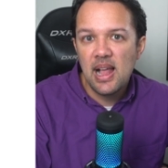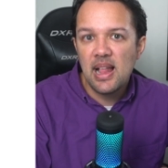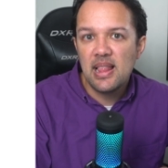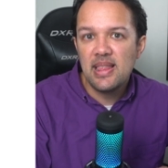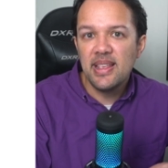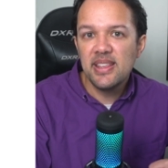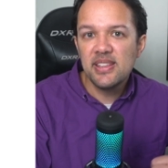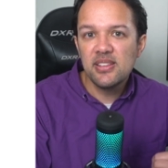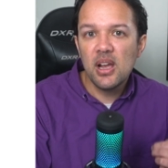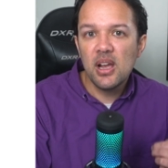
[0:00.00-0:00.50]

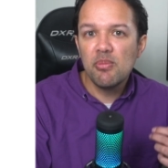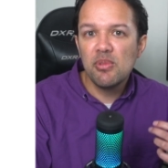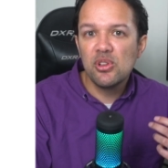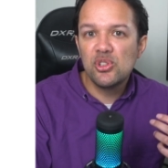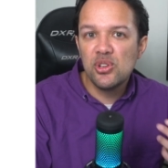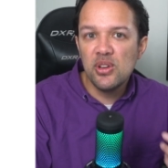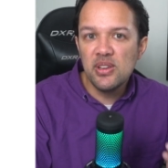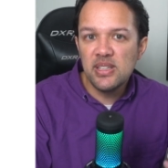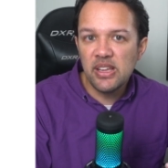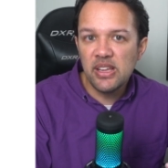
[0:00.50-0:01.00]
Let's start
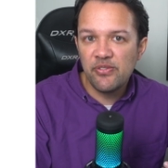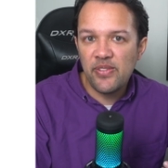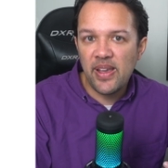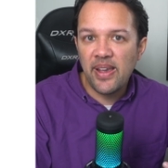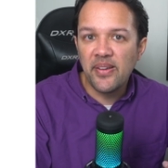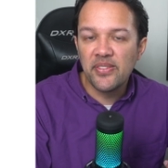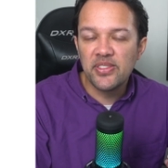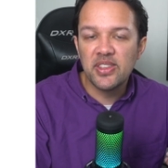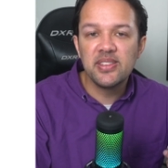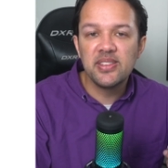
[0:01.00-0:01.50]
reducing
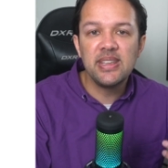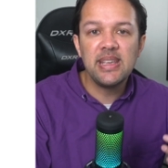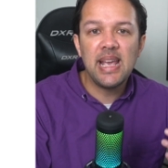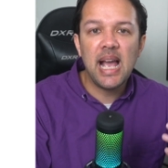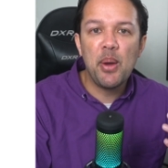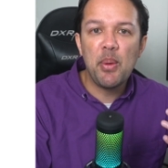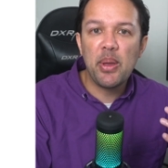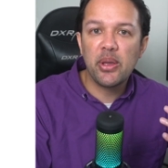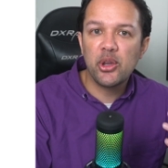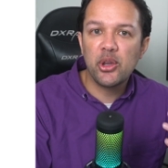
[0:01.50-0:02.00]
things to see
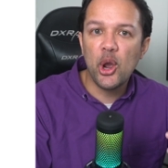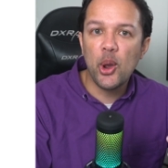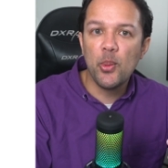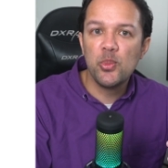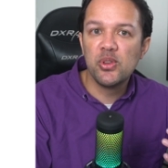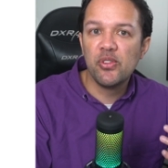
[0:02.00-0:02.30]
how it copes